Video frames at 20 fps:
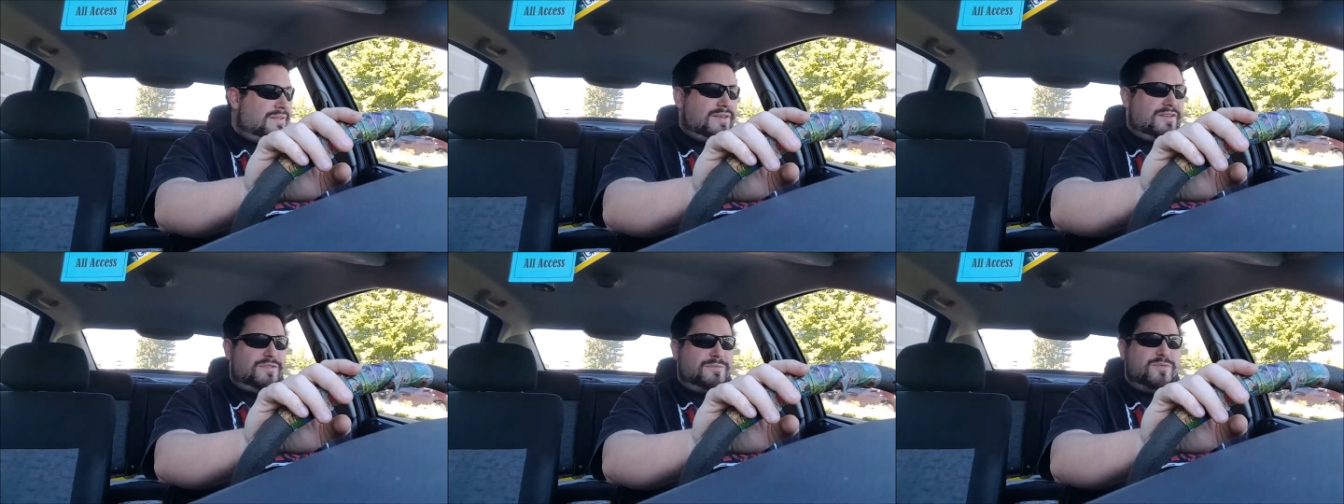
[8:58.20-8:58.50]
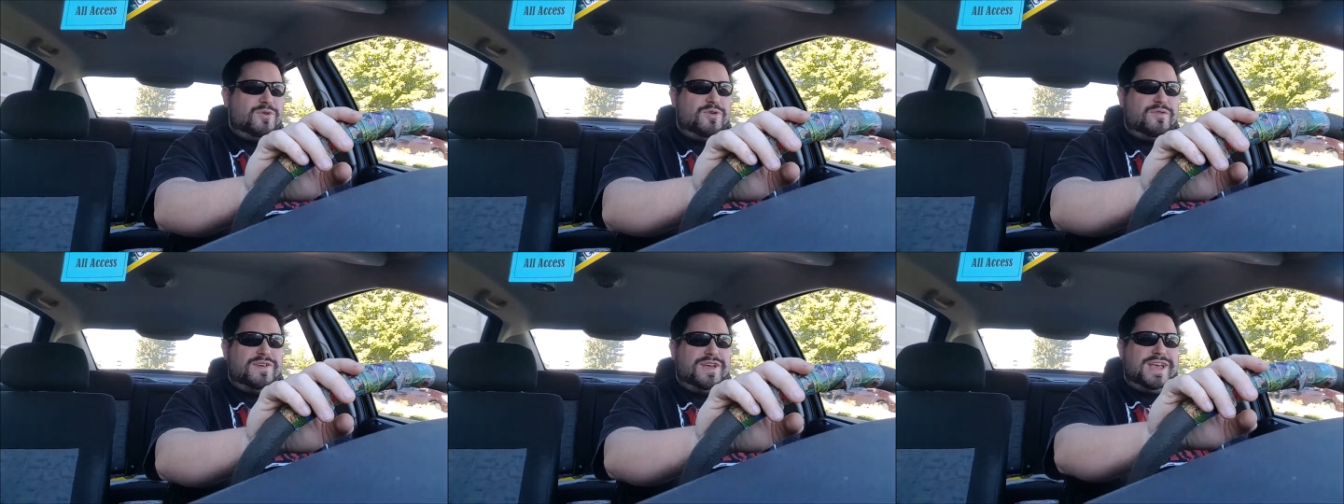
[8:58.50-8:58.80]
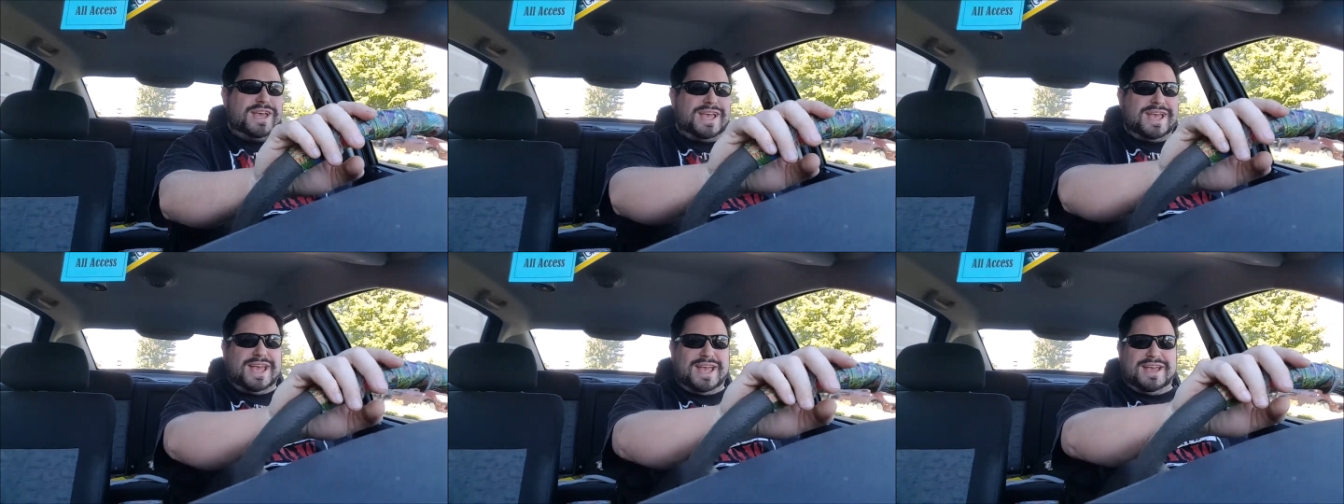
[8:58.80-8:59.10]
so this
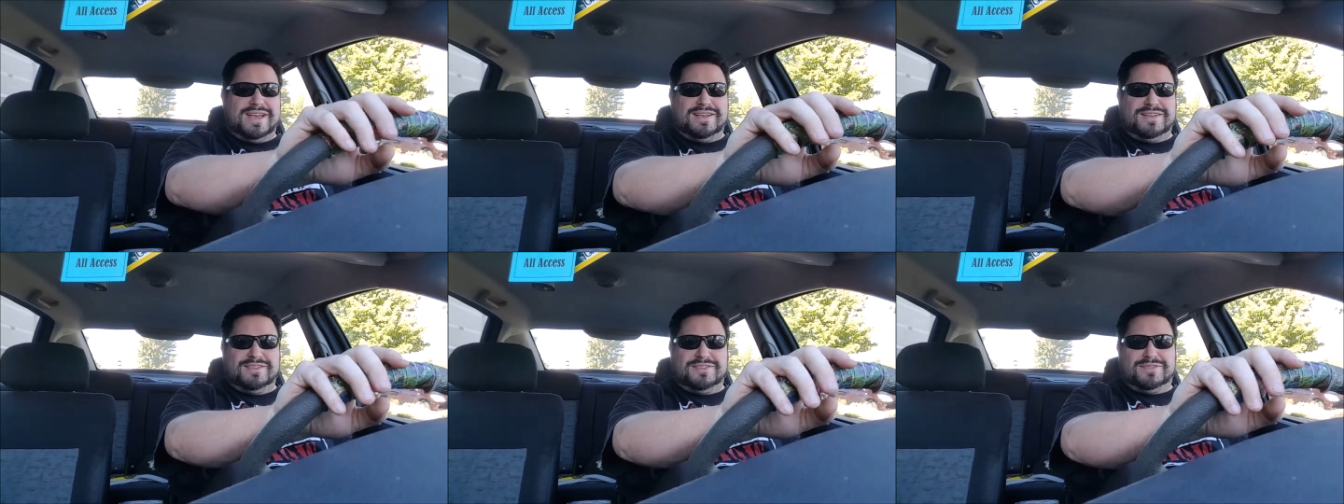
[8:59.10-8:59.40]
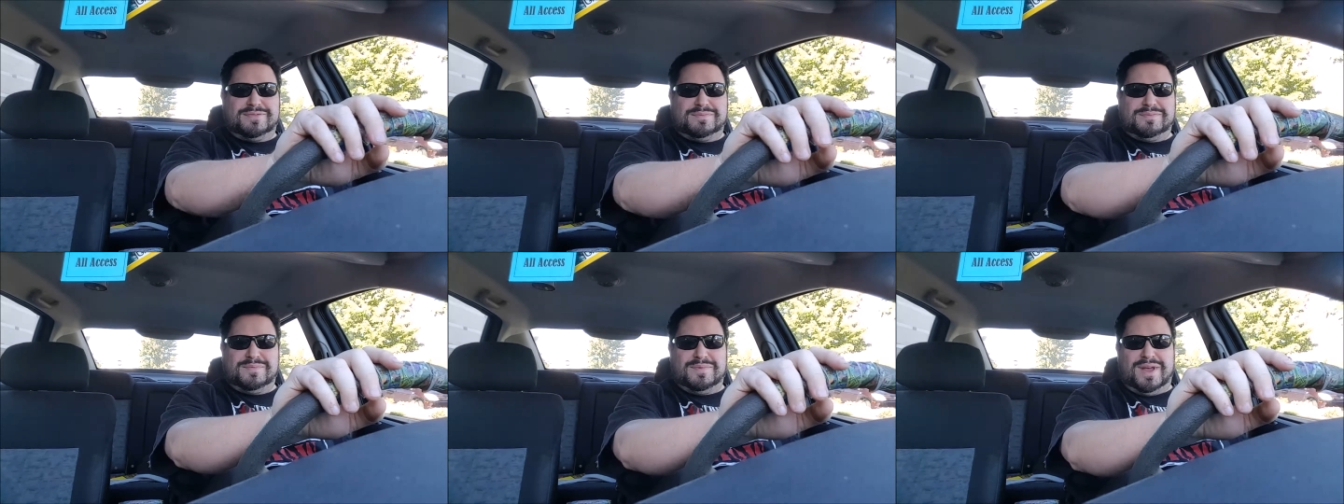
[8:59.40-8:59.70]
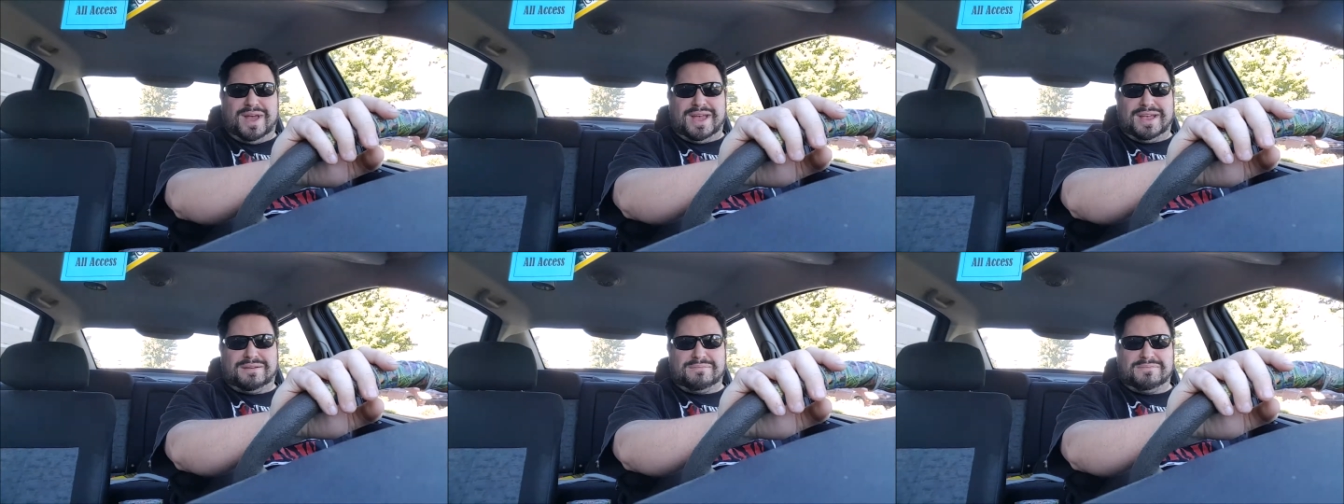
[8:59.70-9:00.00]
movie is
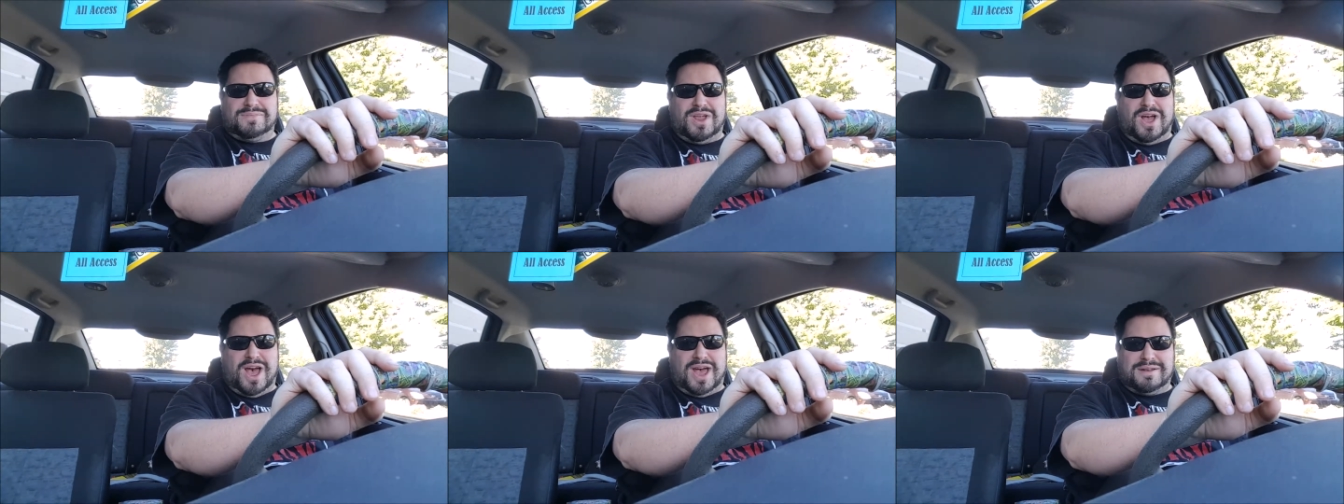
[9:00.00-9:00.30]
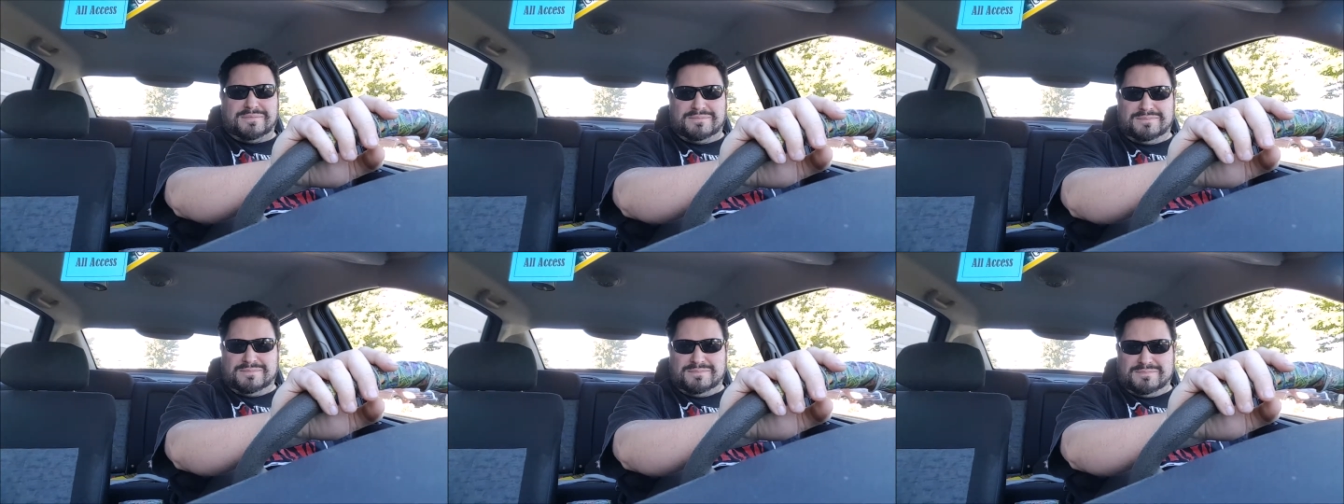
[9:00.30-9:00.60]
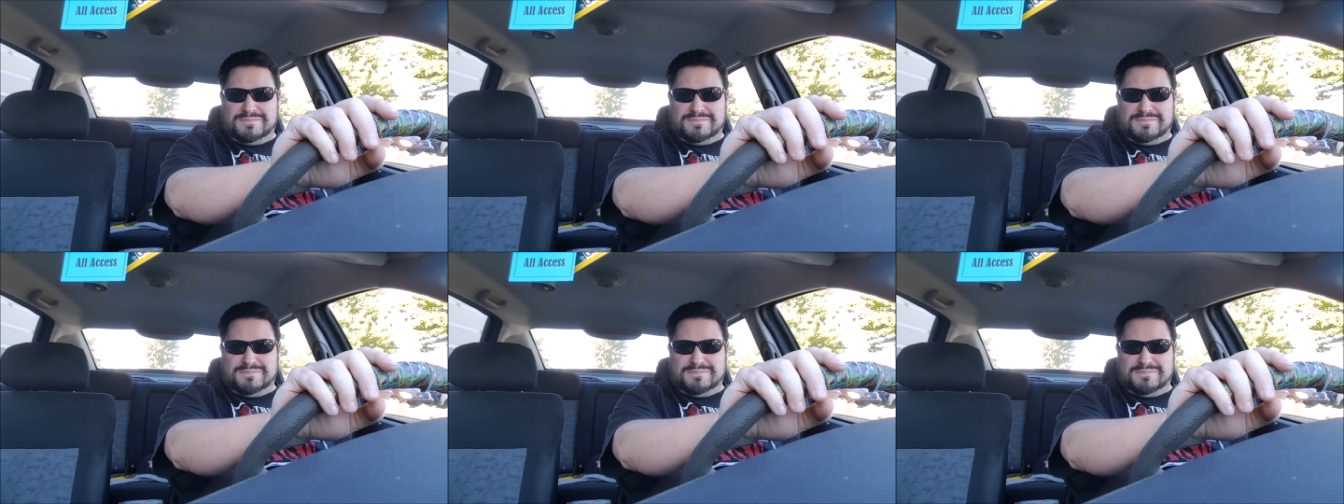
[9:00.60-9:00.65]
like not